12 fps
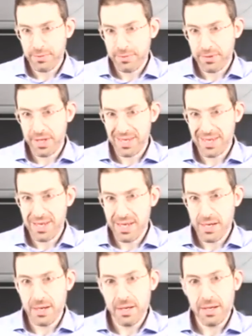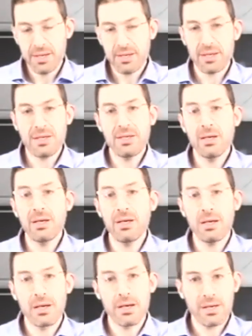succeed,
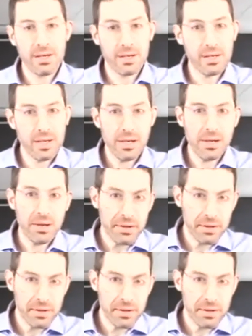succeed, succeed.